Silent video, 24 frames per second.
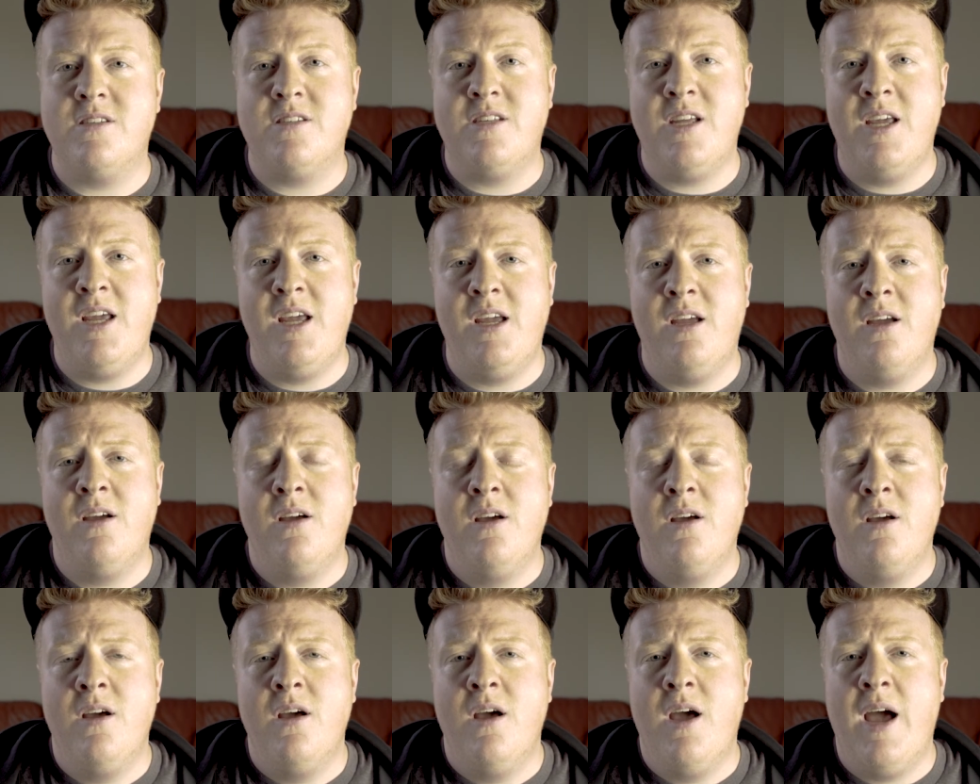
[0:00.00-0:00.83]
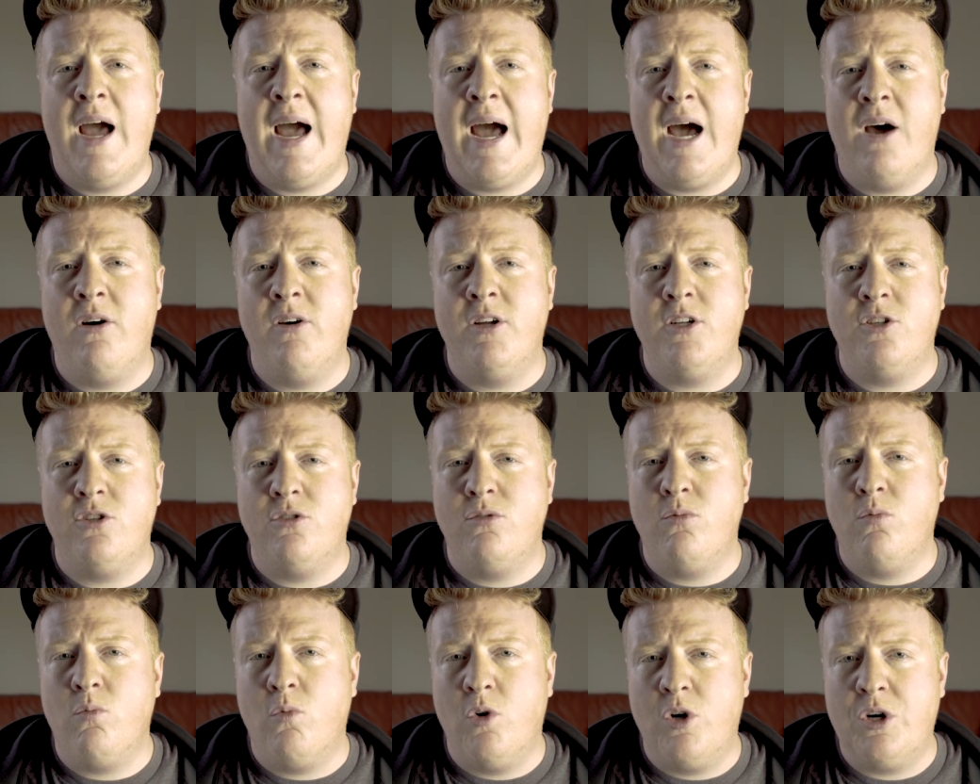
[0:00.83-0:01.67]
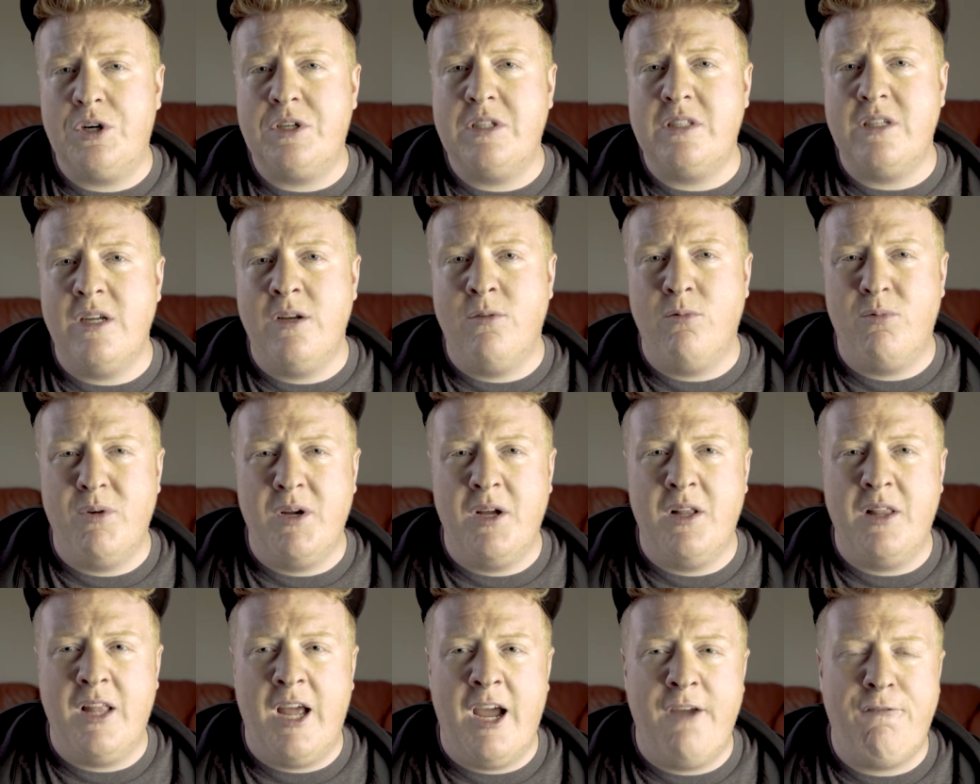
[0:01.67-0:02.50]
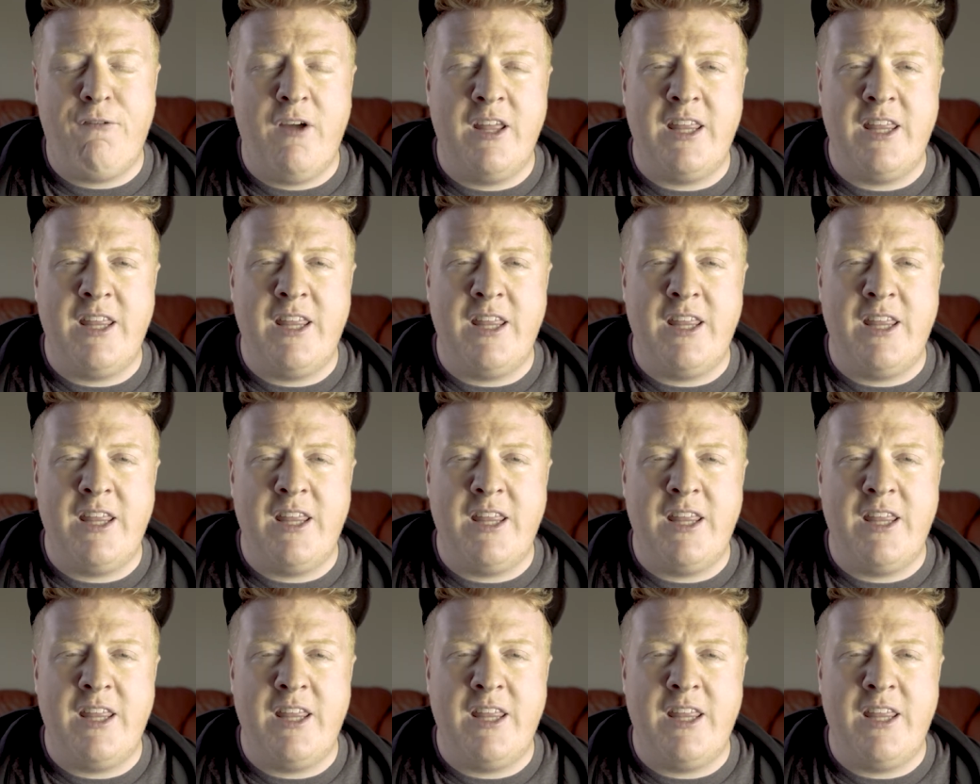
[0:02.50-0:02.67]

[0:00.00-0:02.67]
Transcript: to see how it works in real life.